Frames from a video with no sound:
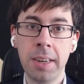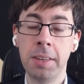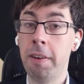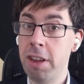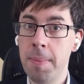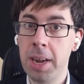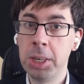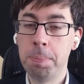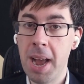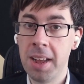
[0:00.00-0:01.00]
it's very
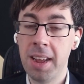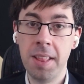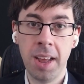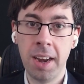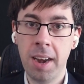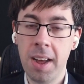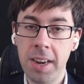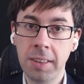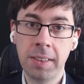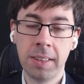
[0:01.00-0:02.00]
much back in the
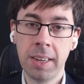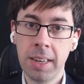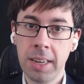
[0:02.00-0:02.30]
headlines.